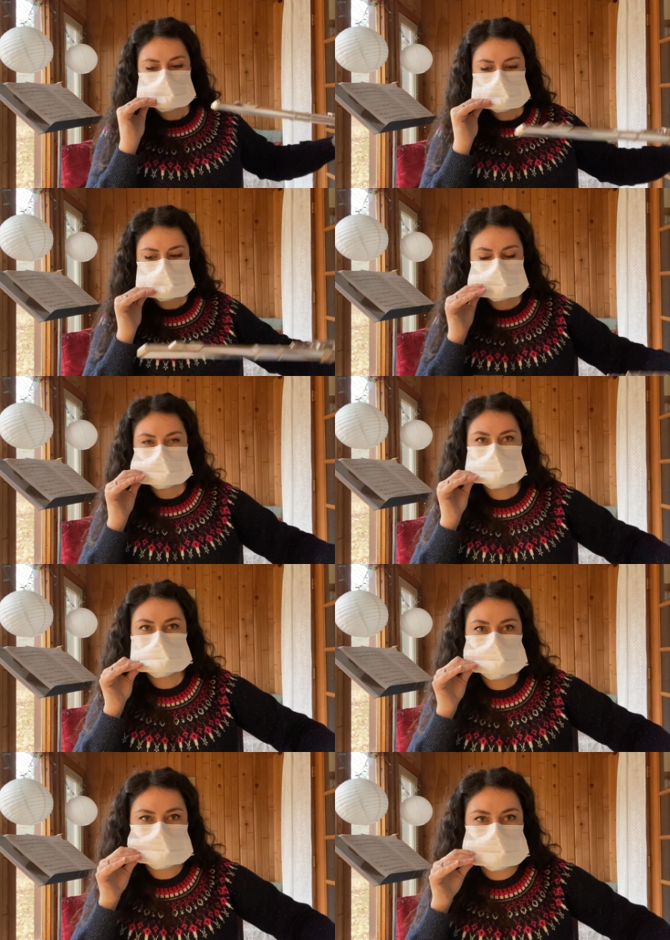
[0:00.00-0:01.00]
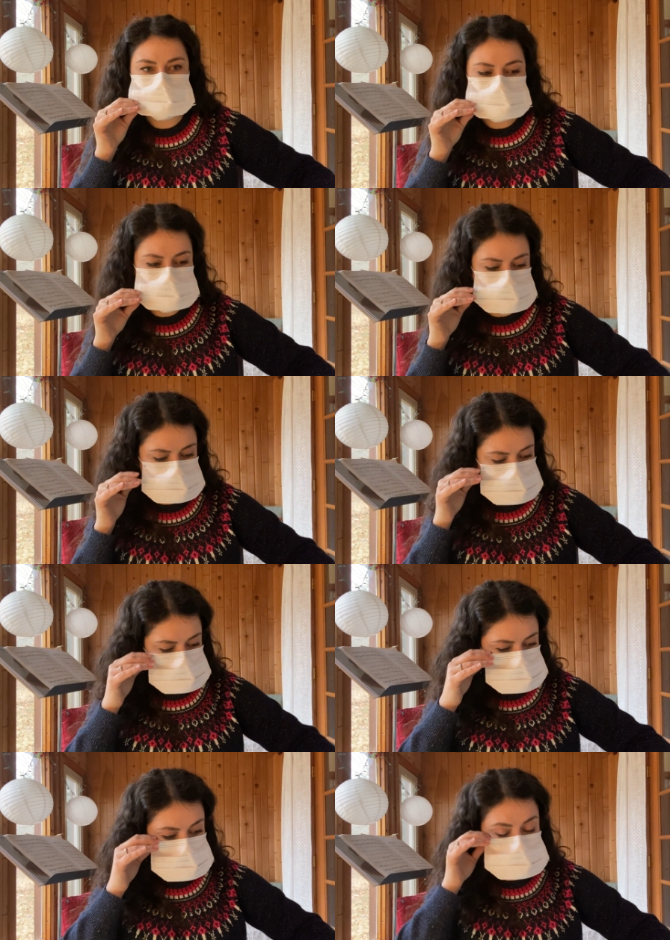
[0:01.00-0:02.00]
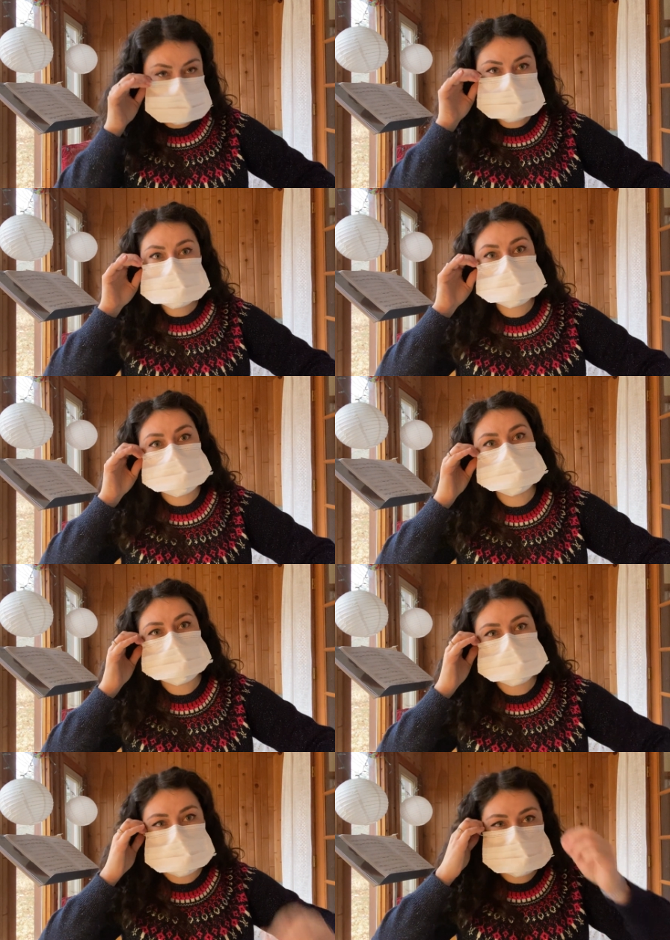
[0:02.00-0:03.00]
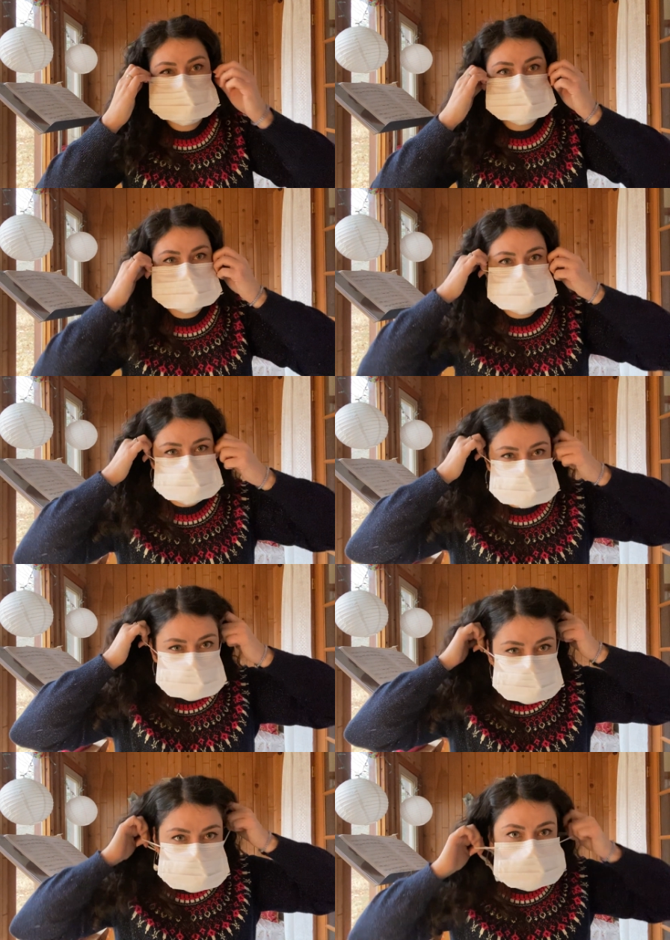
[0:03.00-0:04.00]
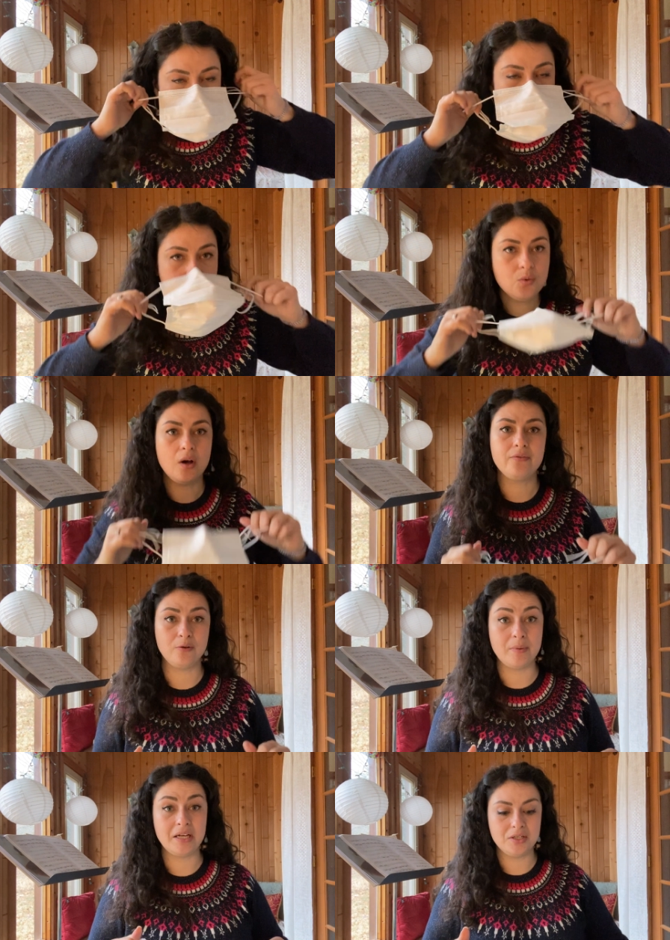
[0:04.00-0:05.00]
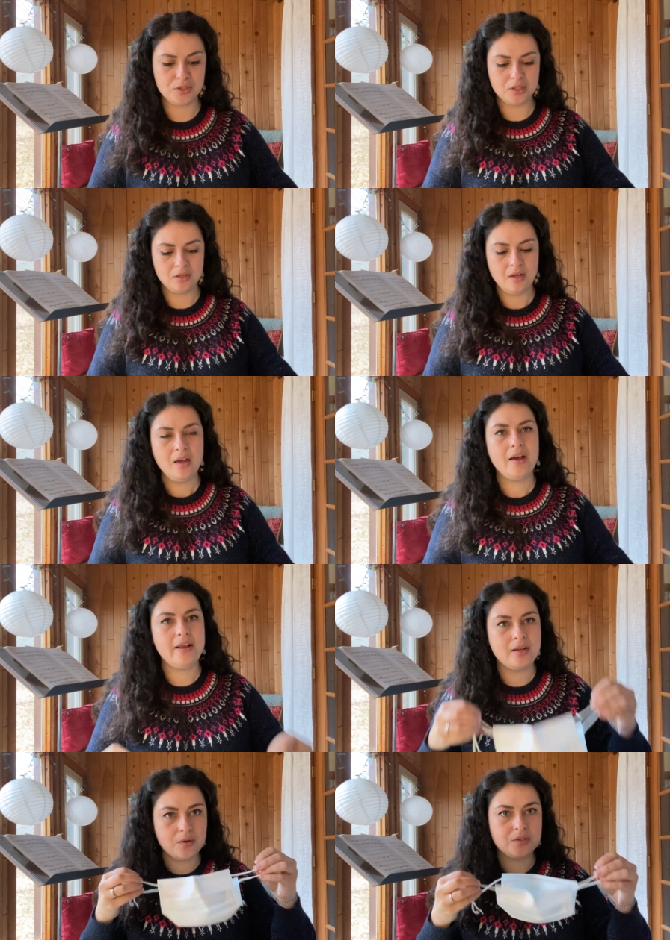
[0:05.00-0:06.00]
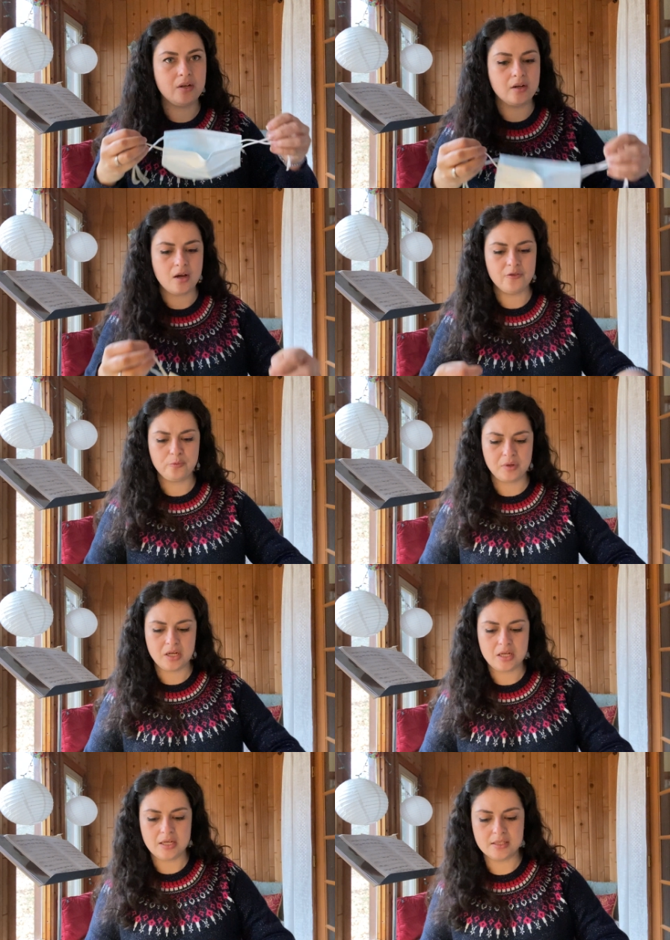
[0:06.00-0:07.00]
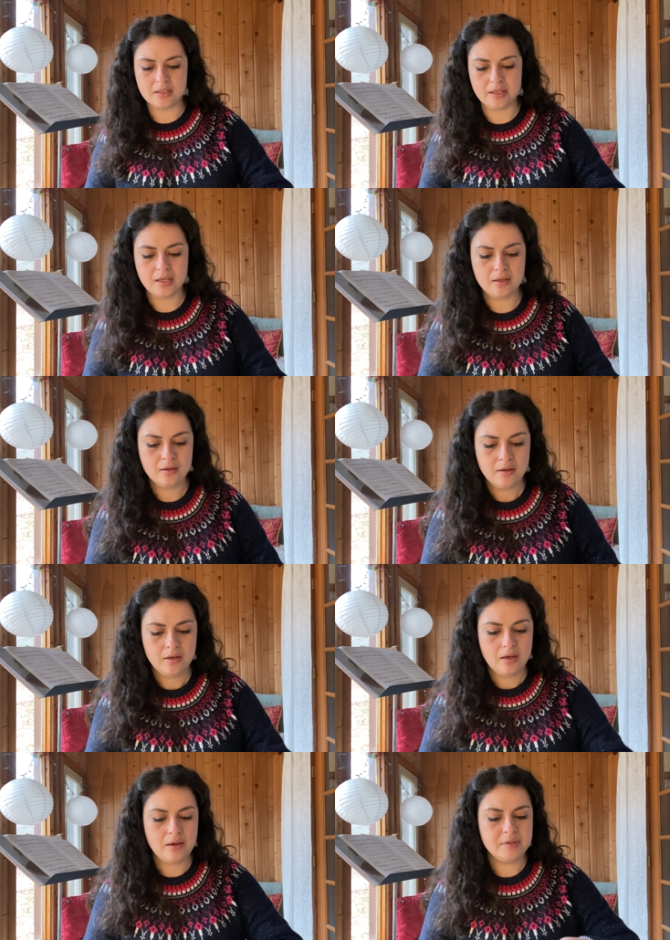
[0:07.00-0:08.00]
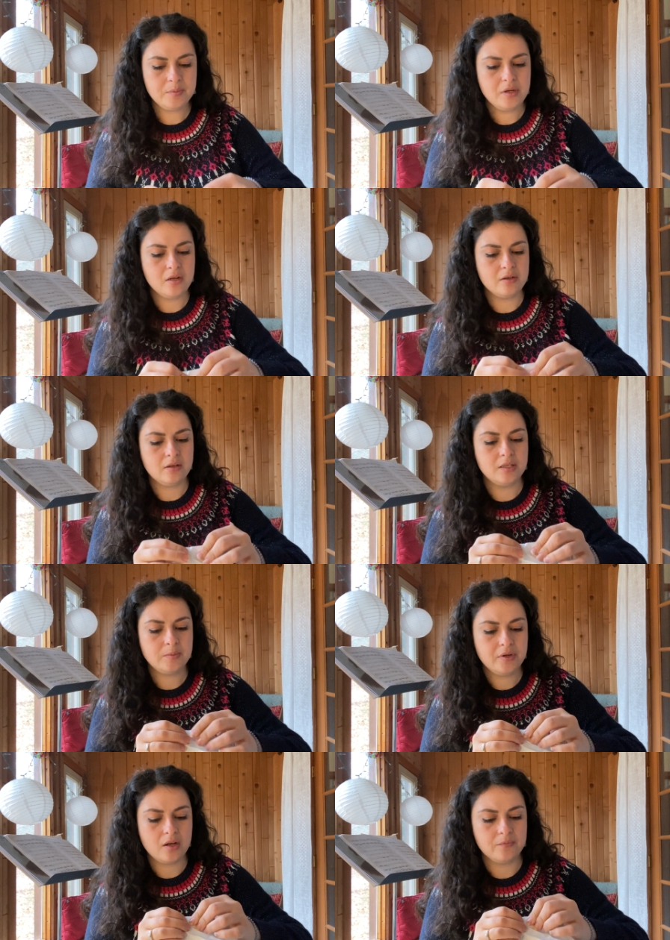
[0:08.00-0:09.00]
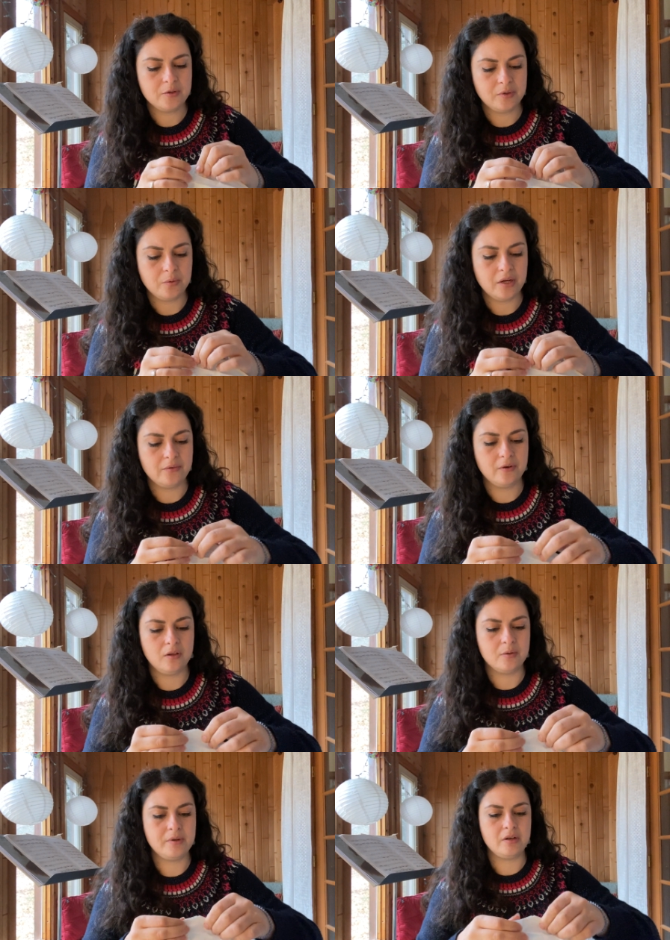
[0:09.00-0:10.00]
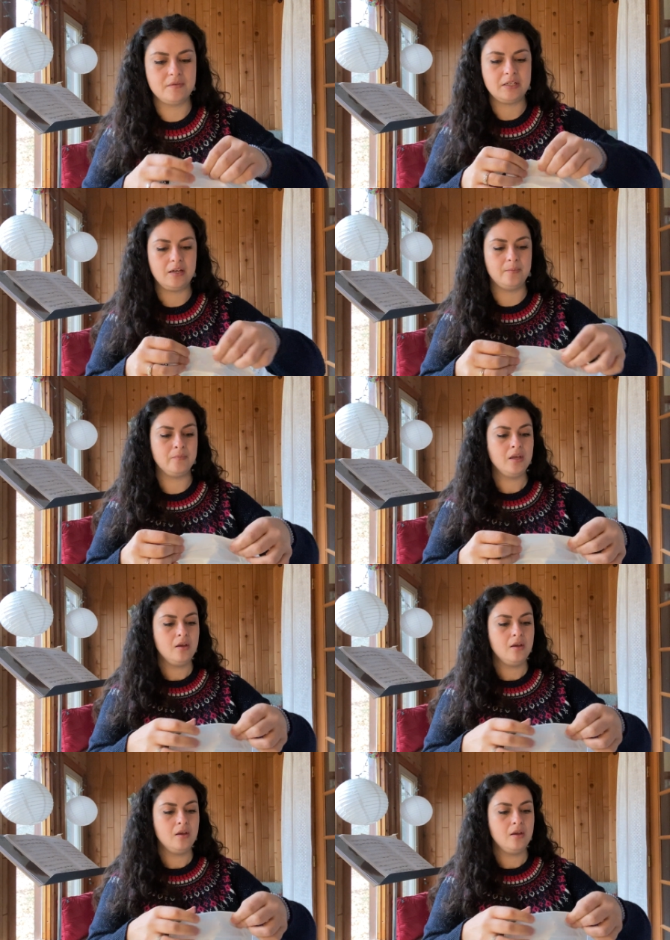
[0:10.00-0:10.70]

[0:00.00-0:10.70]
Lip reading: So you can kind of hear that it works pretty well without muffling the sound too awful much, and it goes on and off pretty easily. It's pretty comfortable to wear for a long period of time.